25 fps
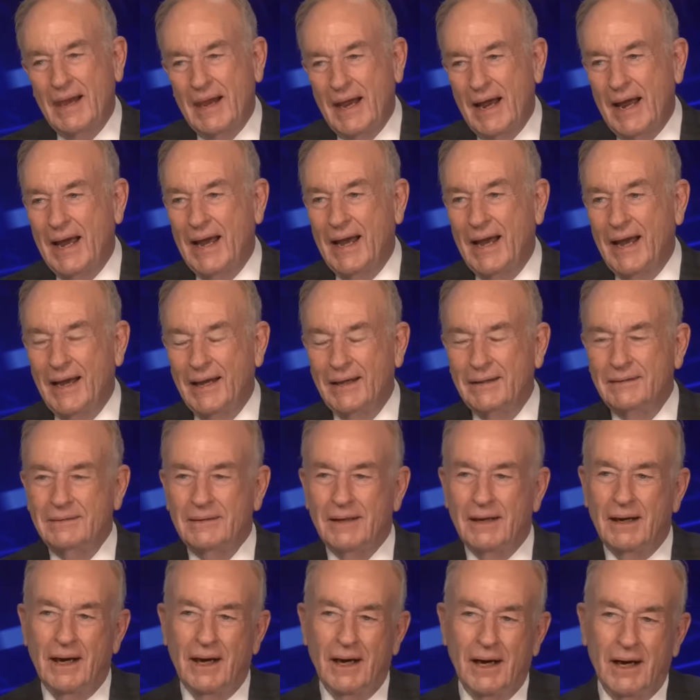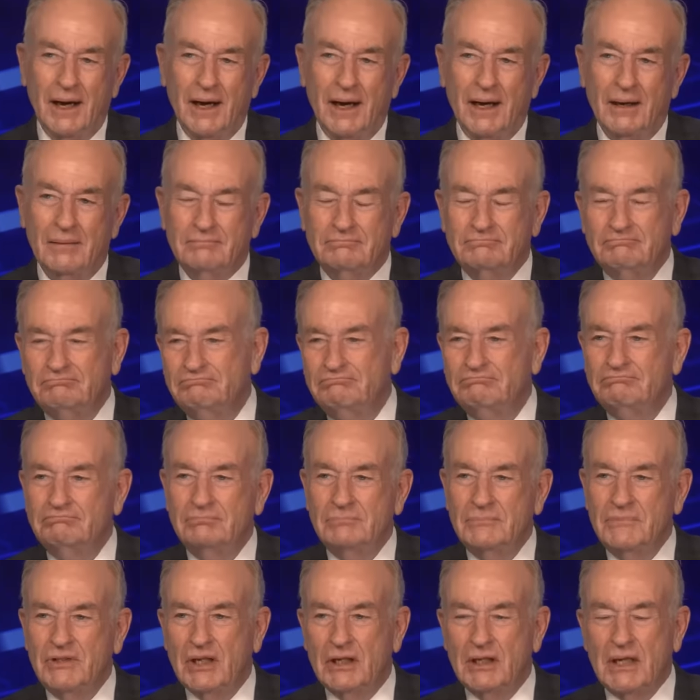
And um, the